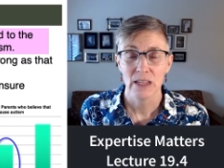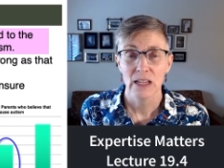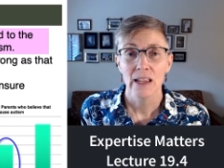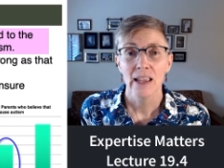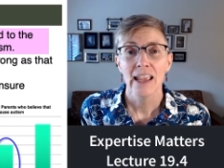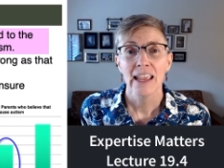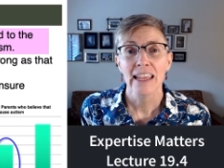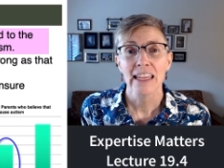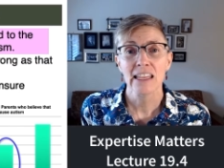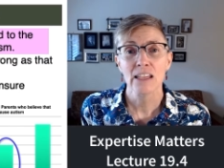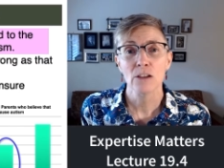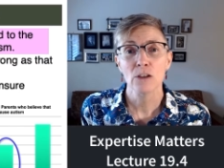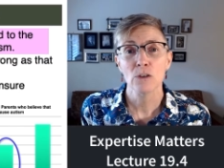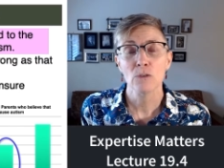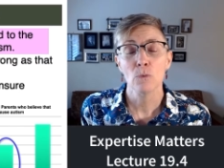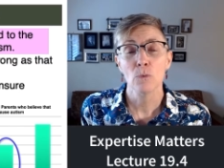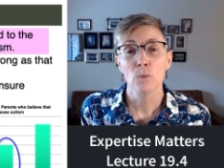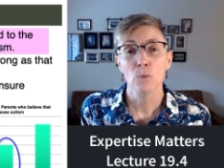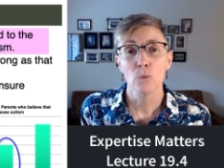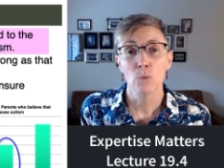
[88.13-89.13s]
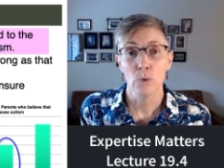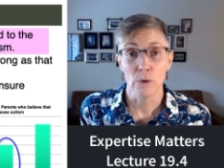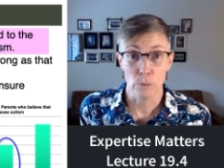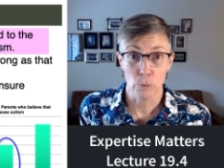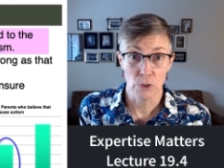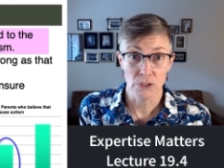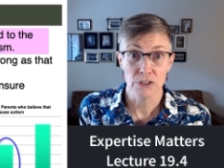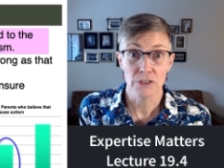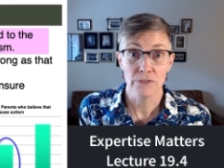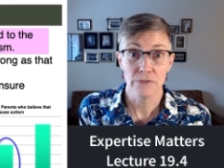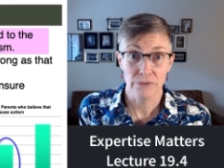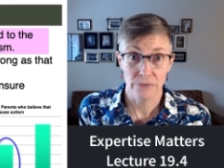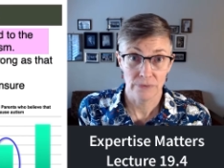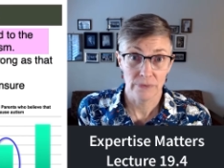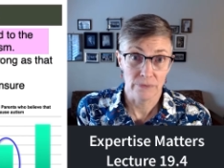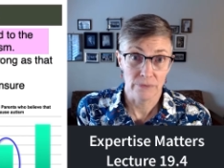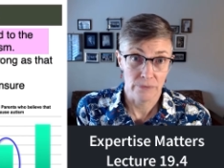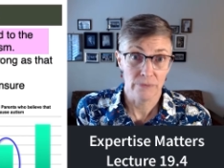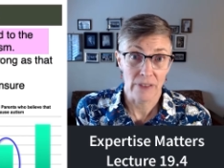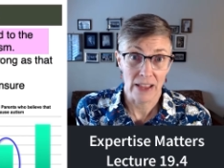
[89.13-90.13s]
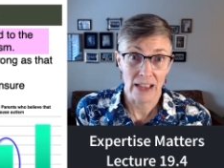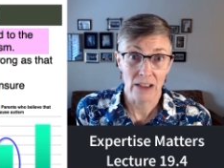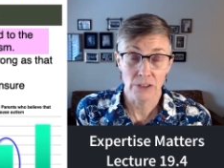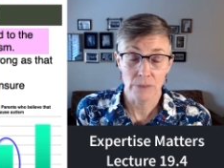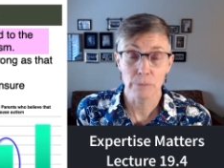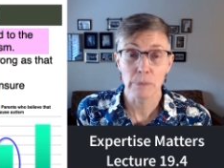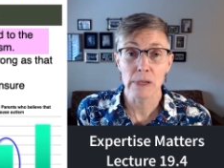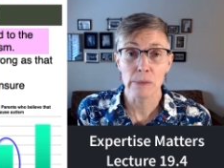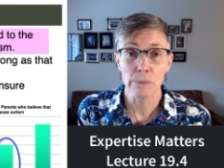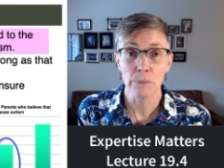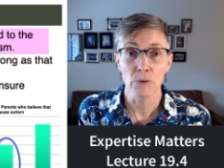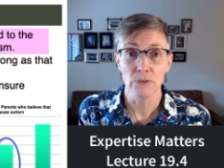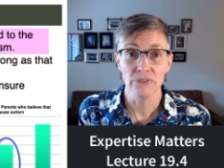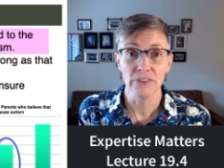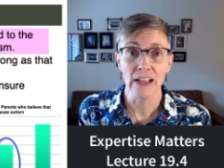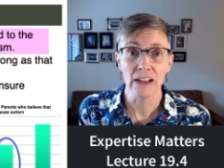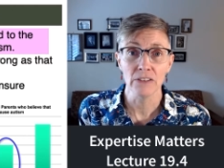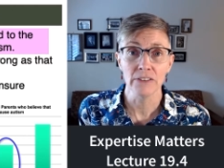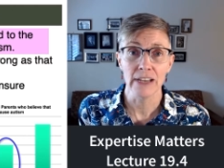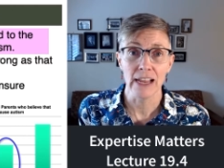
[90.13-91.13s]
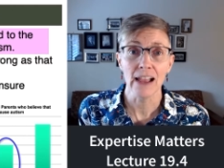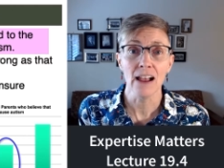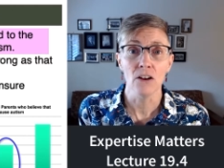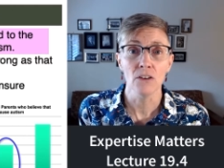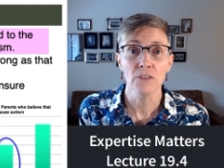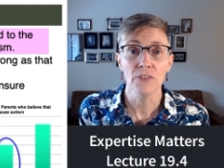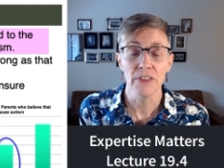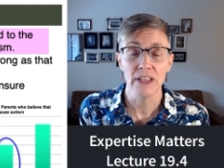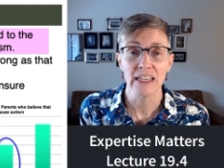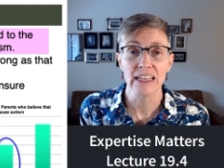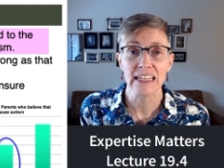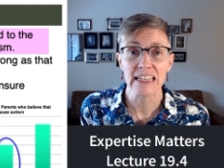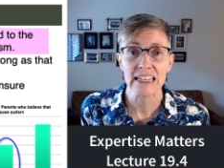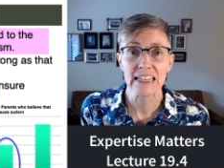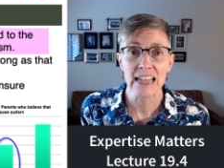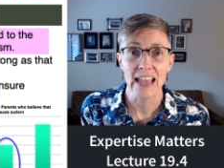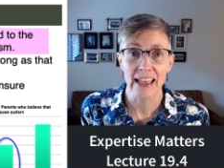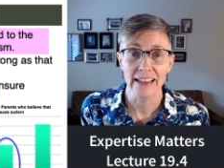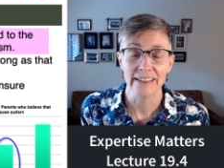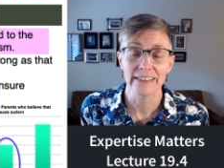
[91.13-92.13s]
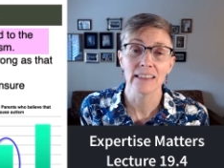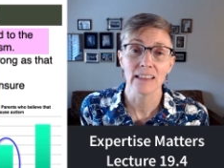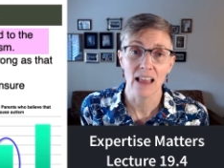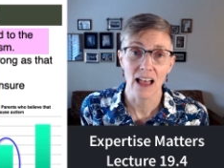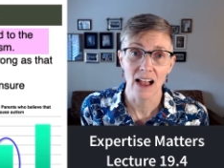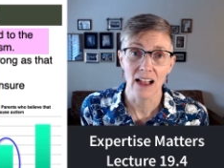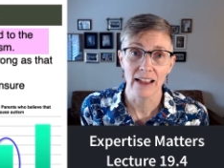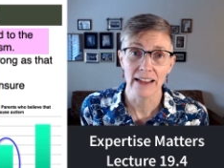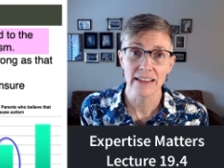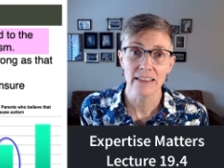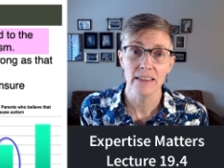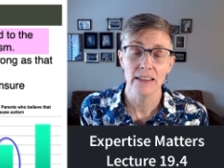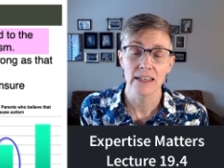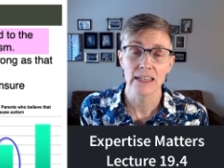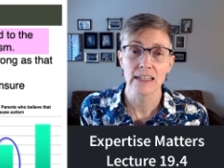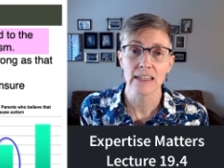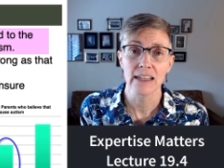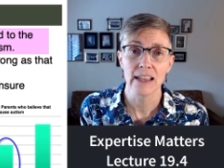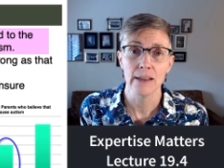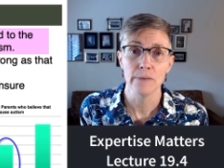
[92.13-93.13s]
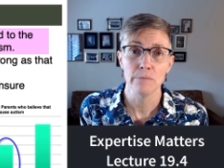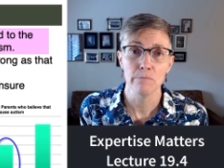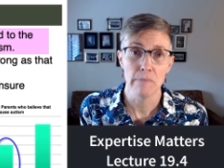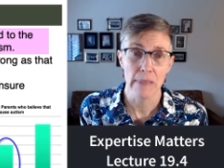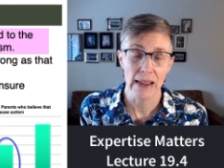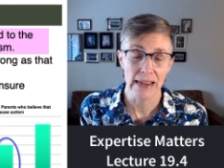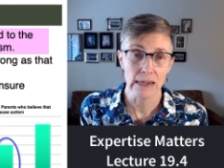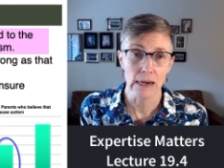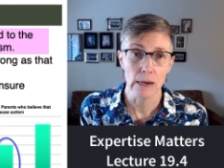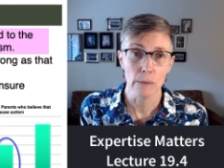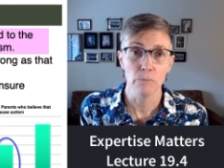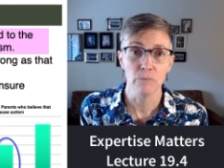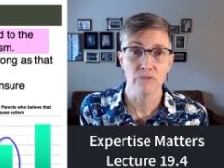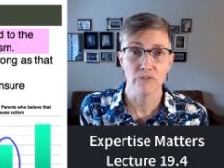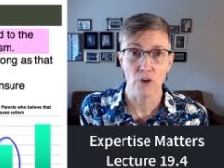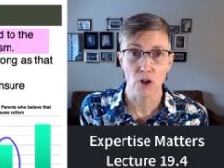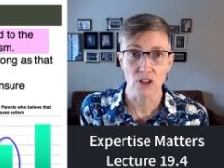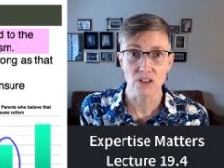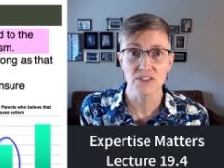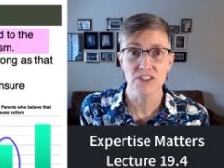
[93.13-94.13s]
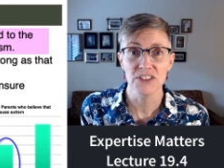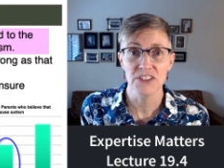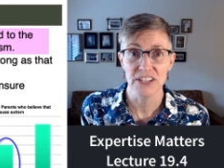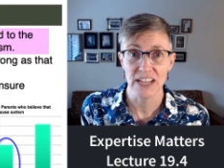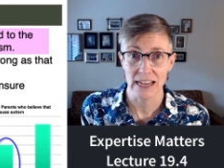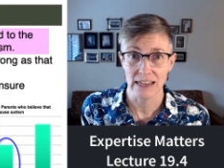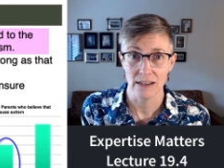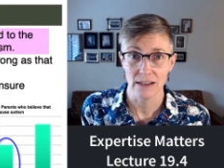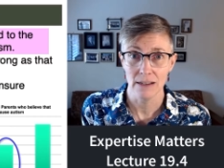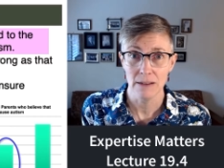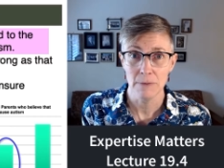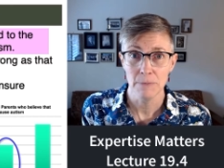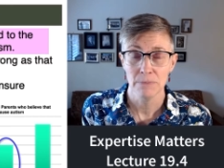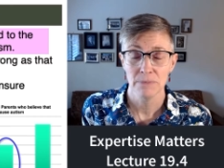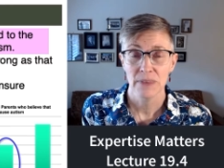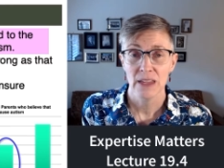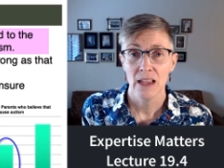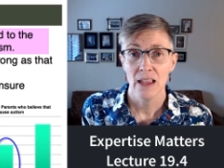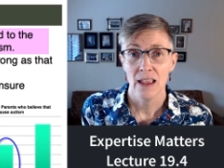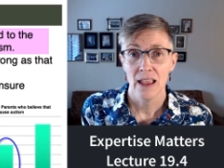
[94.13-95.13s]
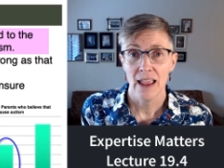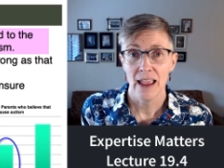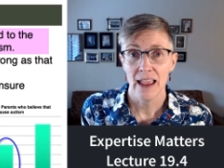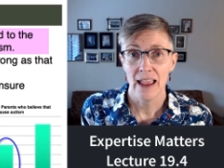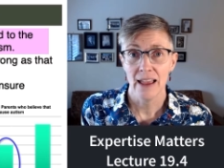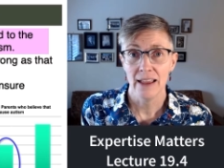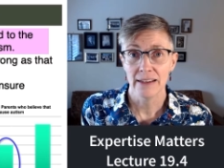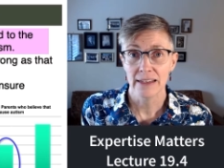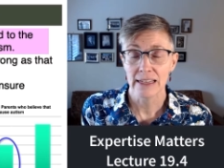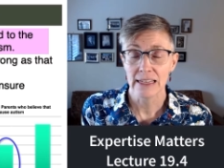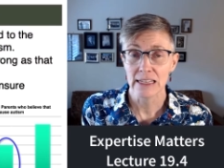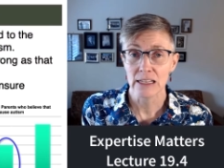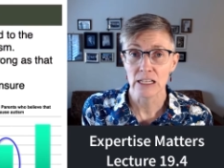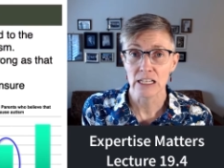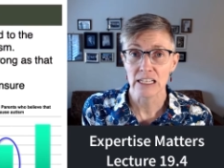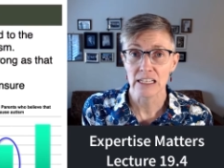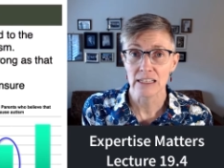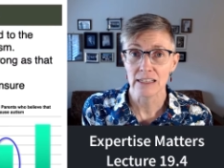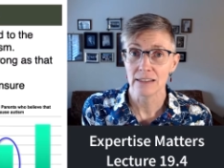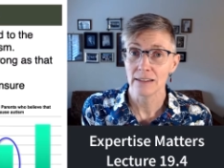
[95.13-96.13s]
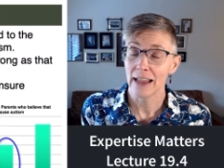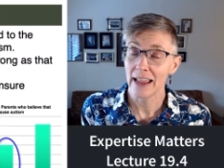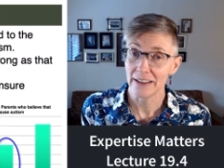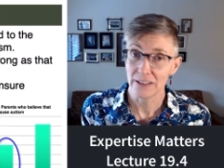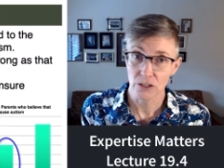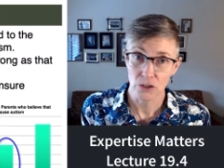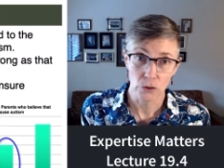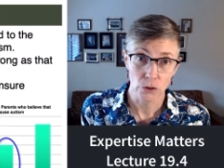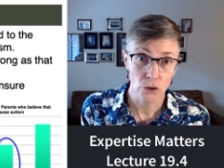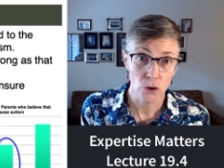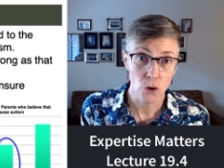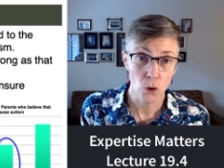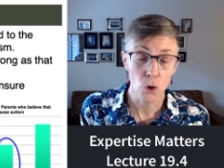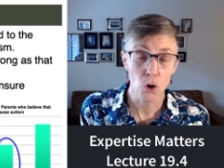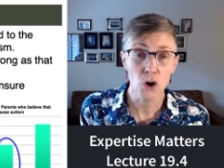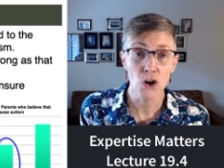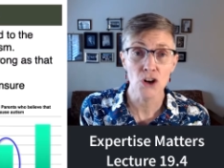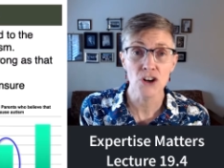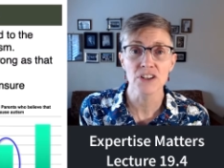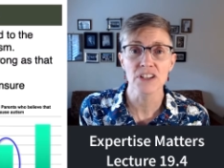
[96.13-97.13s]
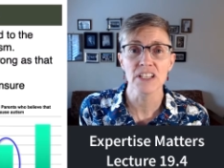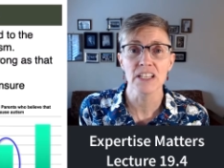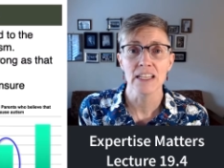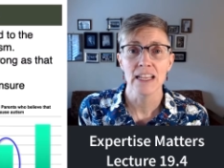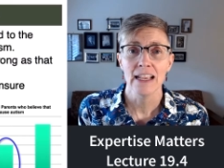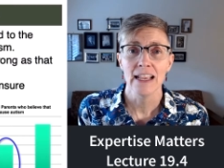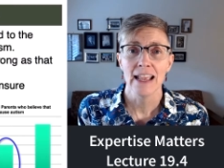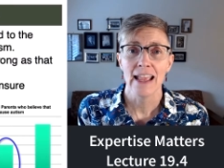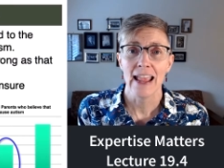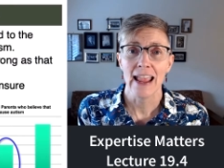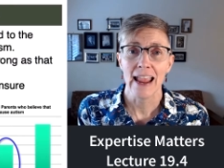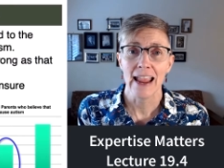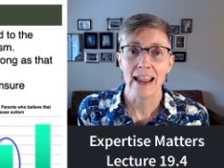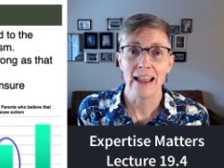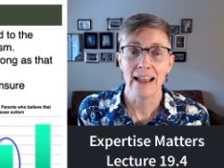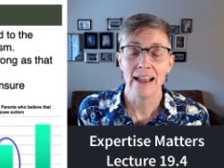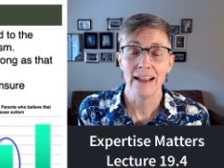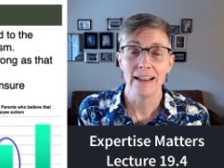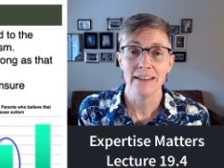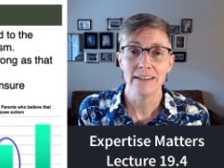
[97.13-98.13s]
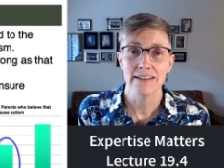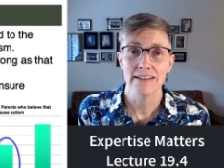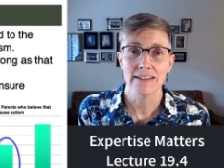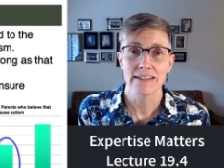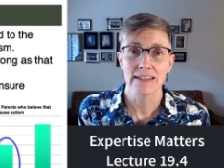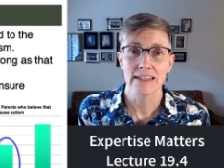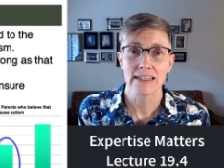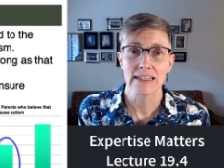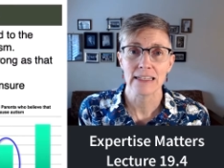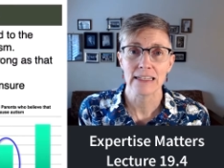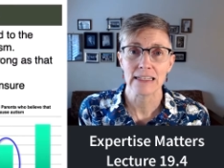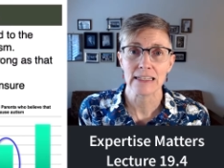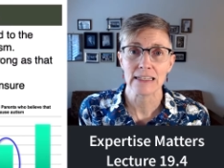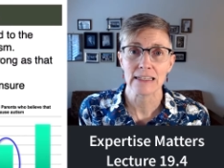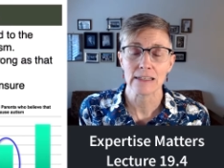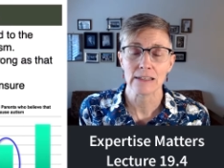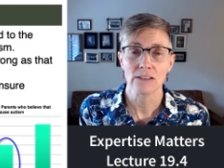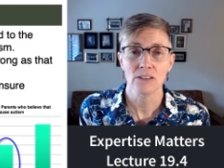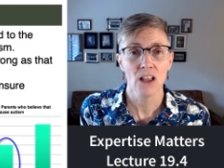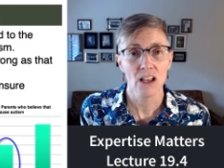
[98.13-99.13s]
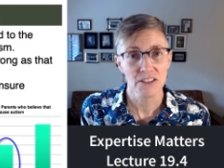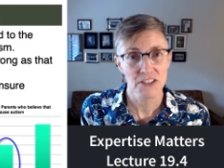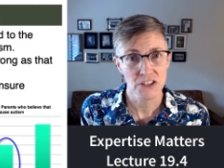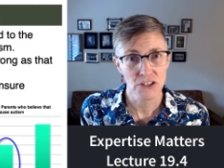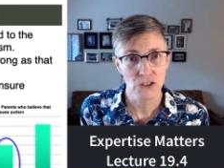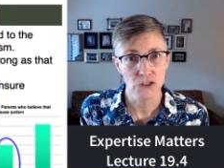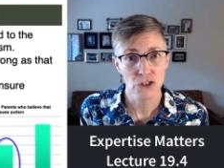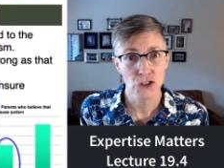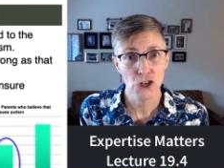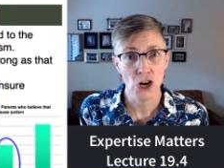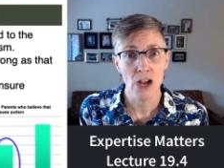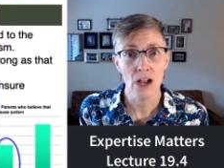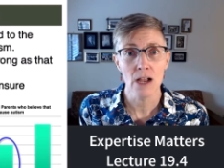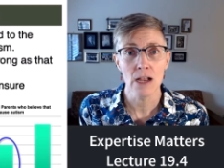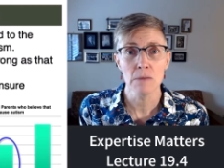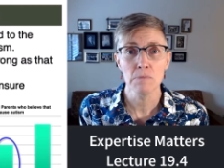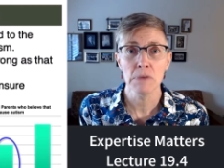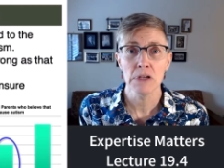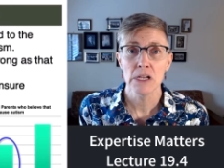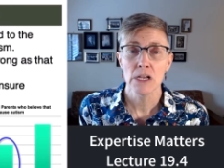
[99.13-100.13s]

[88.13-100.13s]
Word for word: He was found people found out that he had lied, that he had made up false data, and he had to go to court and he lost his job.